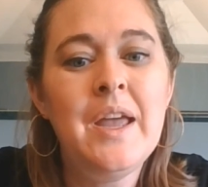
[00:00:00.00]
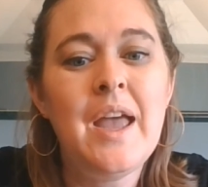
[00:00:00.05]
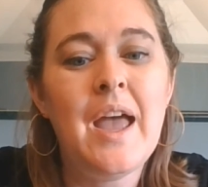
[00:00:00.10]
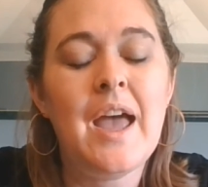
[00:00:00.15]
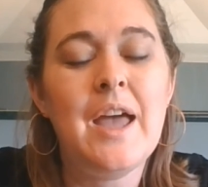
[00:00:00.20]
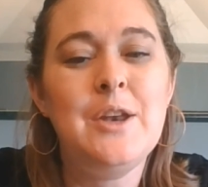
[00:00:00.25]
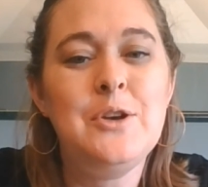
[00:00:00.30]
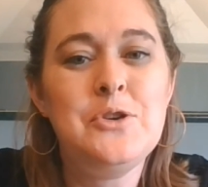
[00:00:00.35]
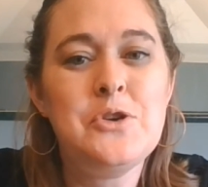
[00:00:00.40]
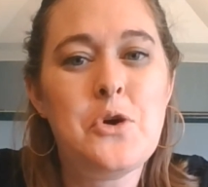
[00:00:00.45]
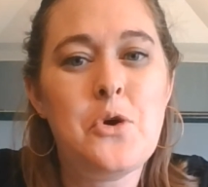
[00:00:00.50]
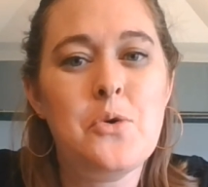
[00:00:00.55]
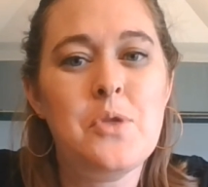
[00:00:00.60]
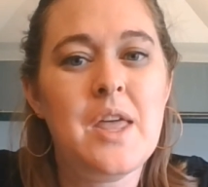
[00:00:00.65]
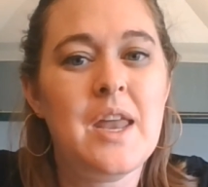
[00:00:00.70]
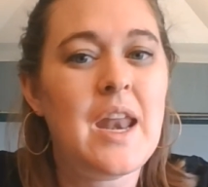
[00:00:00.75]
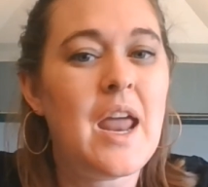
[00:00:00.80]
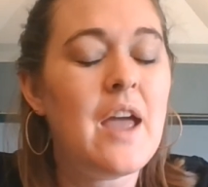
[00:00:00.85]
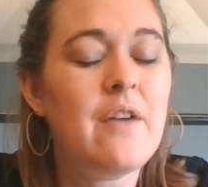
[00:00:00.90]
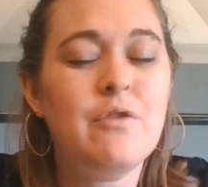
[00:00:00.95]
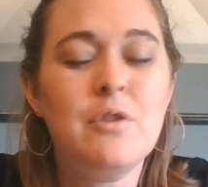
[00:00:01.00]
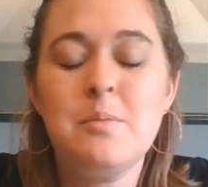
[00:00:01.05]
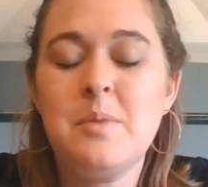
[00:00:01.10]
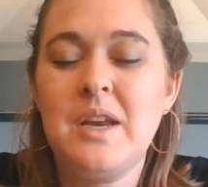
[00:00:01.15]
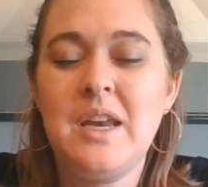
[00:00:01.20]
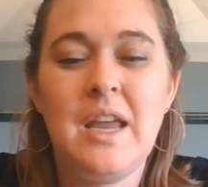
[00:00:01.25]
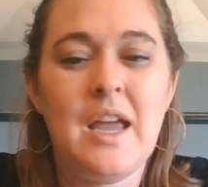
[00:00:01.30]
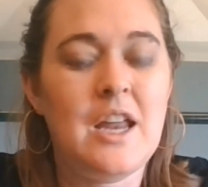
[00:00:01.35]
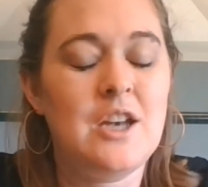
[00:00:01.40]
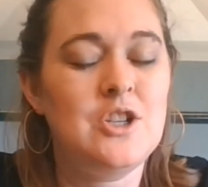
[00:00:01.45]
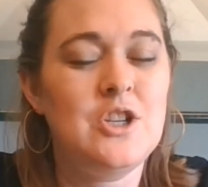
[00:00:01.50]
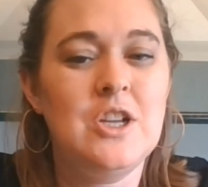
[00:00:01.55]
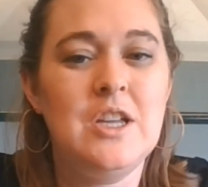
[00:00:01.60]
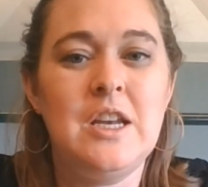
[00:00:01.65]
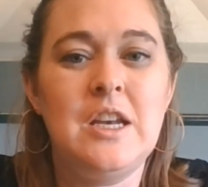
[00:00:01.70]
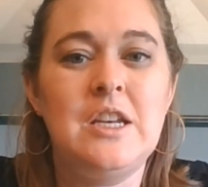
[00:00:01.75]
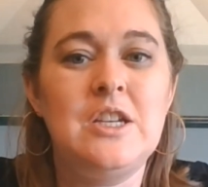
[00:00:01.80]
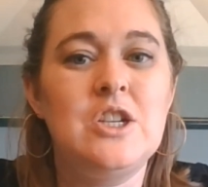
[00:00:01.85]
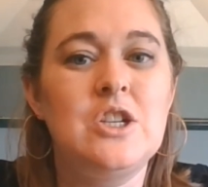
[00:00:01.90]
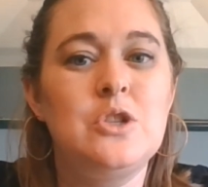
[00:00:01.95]
and know that everybody at
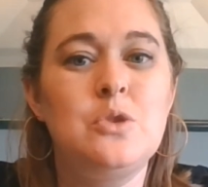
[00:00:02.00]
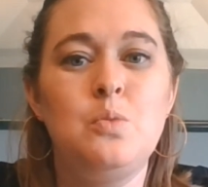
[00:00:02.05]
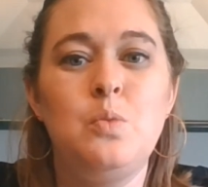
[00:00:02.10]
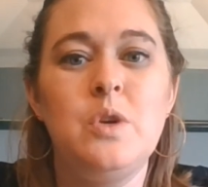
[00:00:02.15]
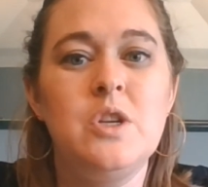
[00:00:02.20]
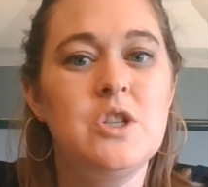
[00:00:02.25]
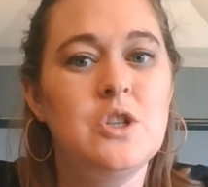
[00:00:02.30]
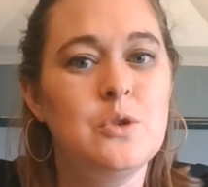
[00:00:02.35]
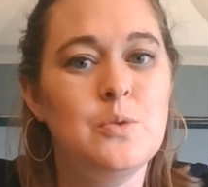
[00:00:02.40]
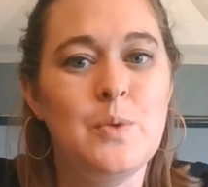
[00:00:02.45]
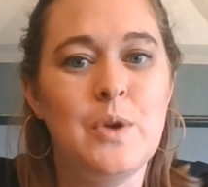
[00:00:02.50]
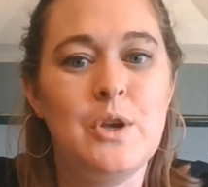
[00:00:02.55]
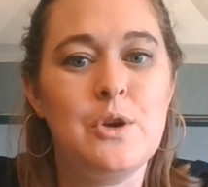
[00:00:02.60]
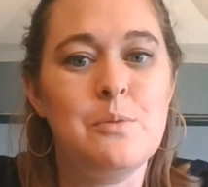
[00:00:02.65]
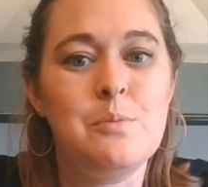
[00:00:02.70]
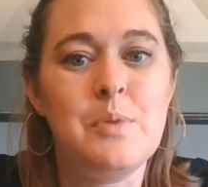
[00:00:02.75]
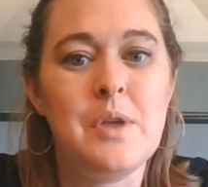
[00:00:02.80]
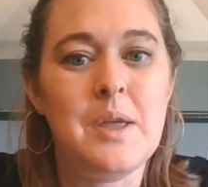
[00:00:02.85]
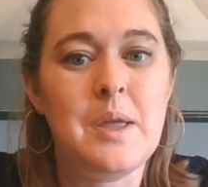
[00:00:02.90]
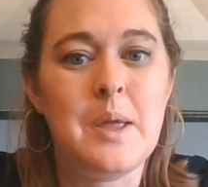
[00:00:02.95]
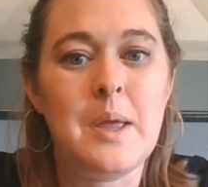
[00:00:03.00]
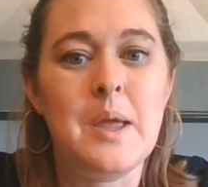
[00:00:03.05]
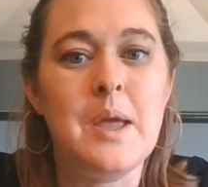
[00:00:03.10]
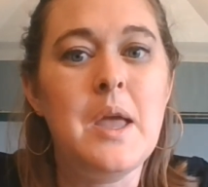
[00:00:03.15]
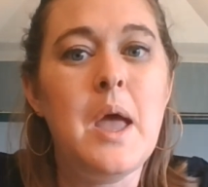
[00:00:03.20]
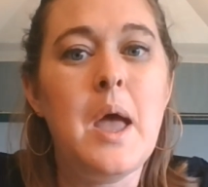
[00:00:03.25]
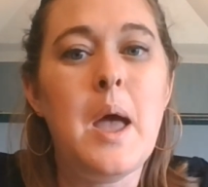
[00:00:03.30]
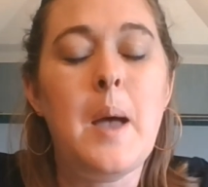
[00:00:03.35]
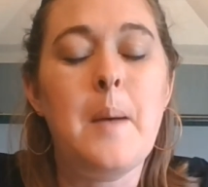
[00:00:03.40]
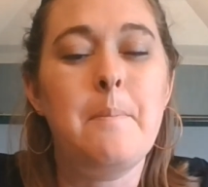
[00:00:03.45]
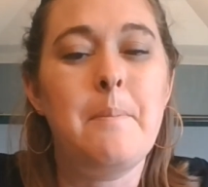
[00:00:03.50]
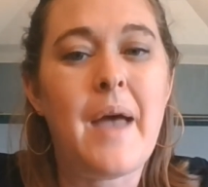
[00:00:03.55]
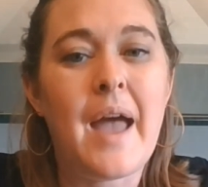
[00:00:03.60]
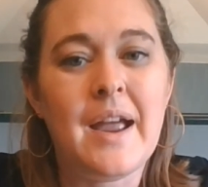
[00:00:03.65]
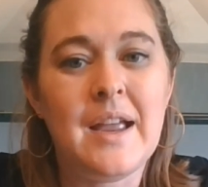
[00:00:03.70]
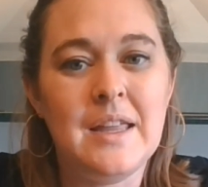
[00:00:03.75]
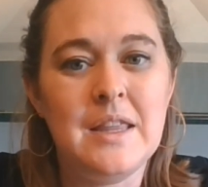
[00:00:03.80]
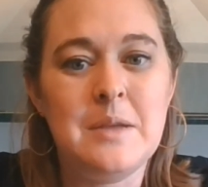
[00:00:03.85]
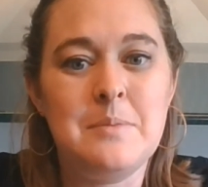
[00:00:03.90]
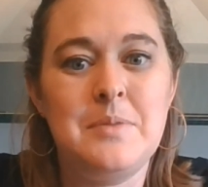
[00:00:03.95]
Chin just wishes we could be back
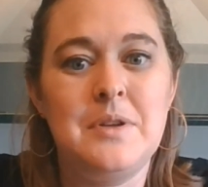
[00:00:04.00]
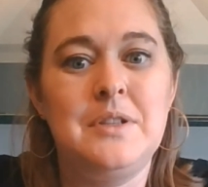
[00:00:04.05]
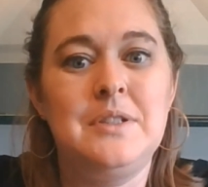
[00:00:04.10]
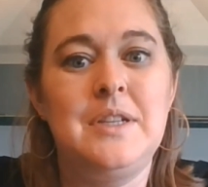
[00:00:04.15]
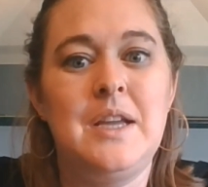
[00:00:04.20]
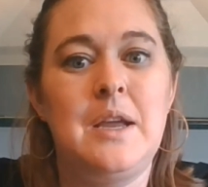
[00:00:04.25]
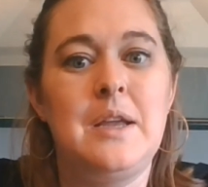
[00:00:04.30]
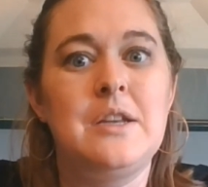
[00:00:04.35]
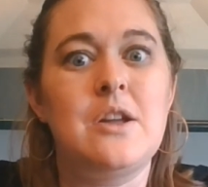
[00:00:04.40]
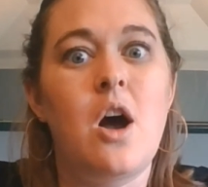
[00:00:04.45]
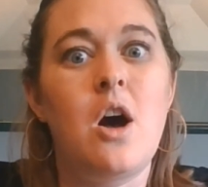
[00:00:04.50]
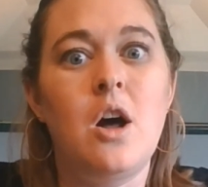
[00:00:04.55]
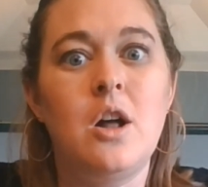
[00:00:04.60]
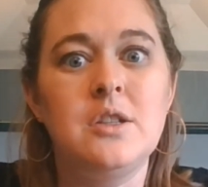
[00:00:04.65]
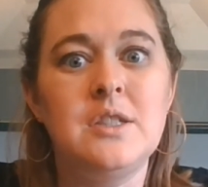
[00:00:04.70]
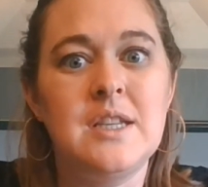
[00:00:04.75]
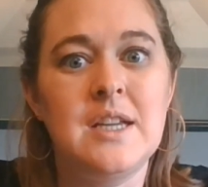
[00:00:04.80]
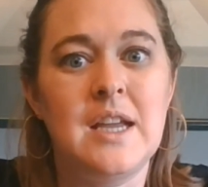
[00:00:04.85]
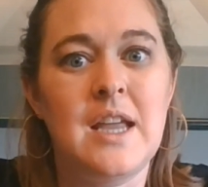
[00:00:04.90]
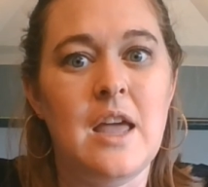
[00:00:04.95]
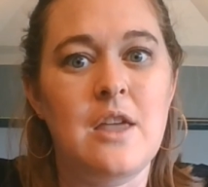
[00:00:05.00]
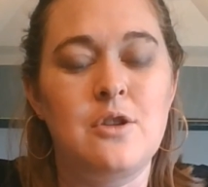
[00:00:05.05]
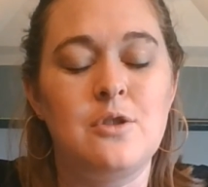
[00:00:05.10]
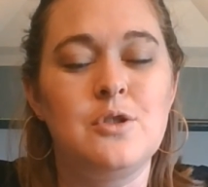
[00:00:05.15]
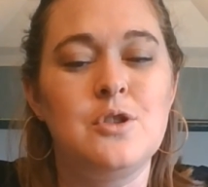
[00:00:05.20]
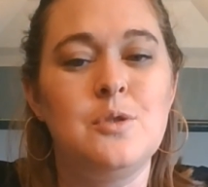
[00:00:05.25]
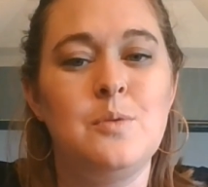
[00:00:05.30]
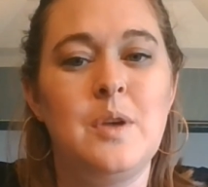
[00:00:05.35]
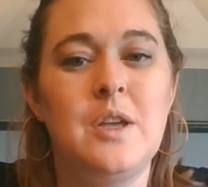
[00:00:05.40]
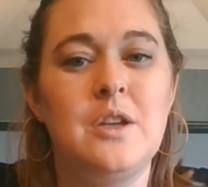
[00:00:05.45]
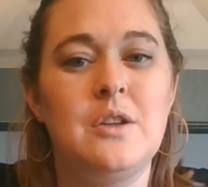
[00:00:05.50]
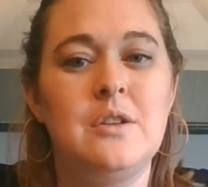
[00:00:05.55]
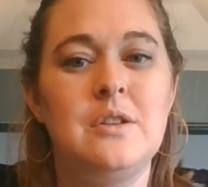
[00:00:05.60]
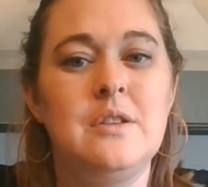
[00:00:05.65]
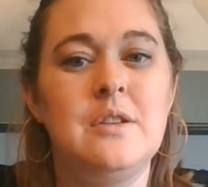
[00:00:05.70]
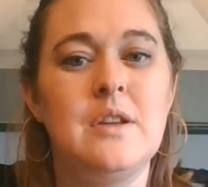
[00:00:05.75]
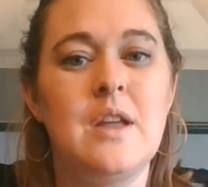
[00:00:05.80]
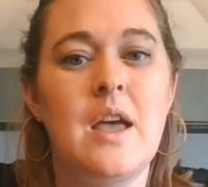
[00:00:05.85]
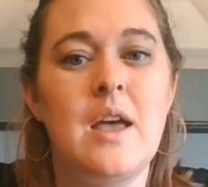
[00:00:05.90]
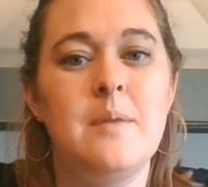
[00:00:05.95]
in the building all together so we could
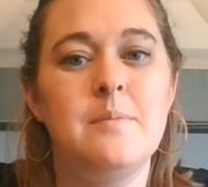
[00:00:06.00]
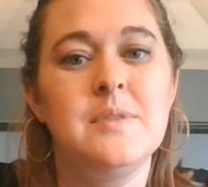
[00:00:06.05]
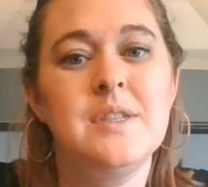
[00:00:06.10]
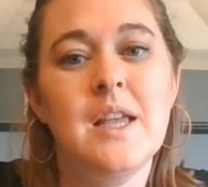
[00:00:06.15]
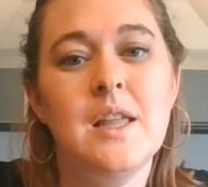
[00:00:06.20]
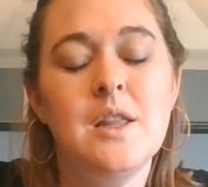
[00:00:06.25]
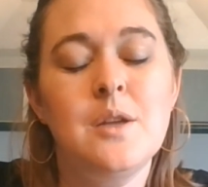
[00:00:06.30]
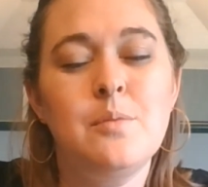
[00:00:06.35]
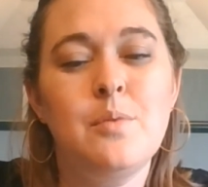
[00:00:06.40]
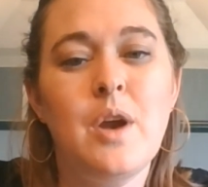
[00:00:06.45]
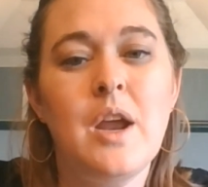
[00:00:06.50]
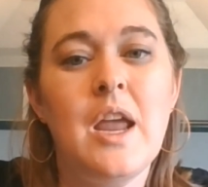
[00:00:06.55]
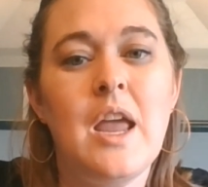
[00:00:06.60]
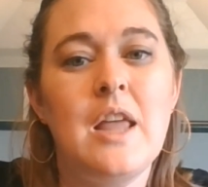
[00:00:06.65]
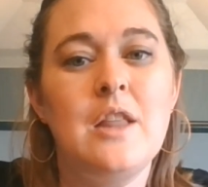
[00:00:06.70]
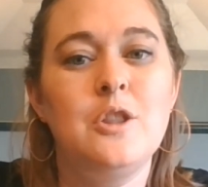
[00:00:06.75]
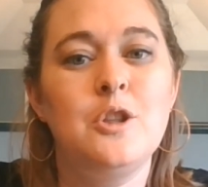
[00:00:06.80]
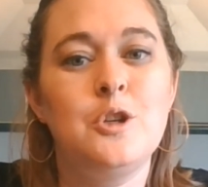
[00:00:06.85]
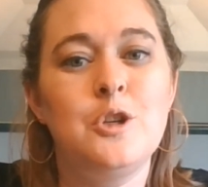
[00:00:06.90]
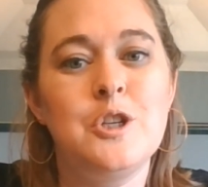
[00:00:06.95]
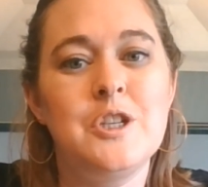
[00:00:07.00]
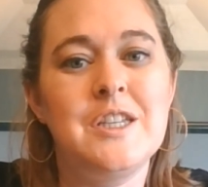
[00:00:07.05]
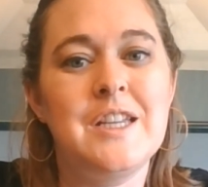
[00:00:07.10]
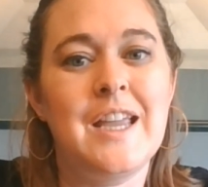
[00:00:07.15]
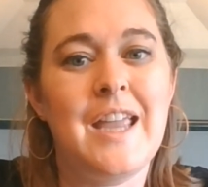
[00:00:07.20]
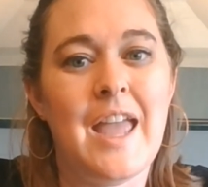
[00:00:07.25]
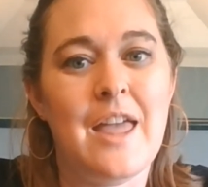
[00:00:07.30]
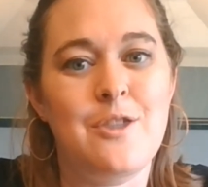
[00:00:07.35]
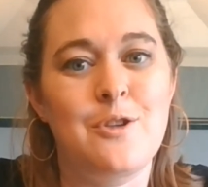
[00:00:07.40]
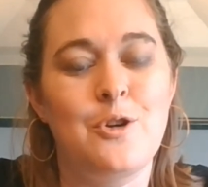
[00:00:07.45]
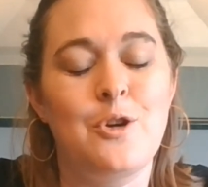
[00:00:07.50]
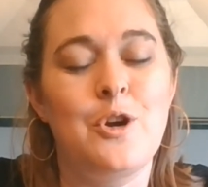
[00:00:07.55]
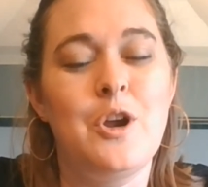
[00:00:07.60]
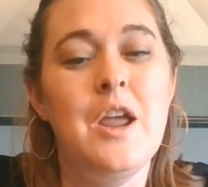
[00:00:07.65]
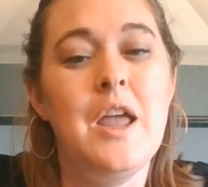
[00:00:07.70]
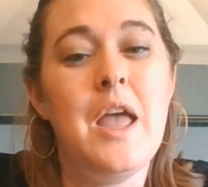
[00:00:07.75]
celebrate and learn together